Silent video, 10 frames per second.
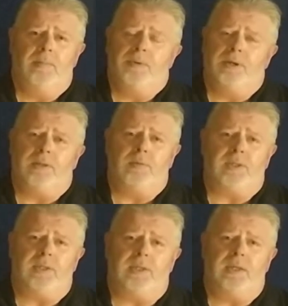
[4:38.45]
But as we
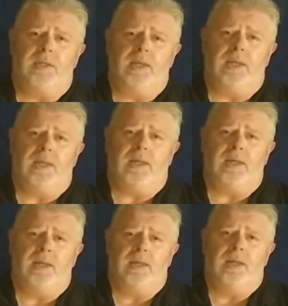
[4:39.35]
said earlier,
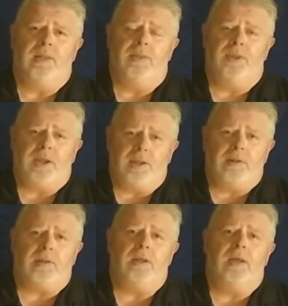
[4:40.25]

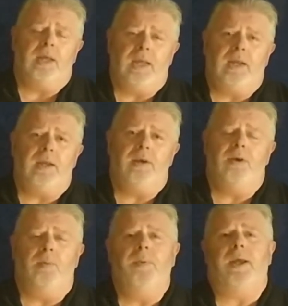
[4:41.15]
these
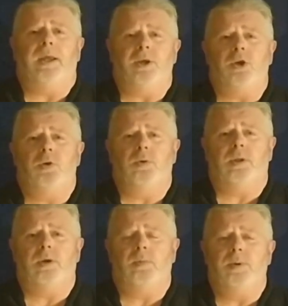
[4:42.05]
economic issues
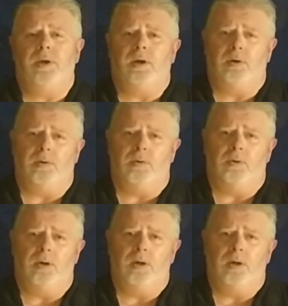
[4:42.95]
come and go.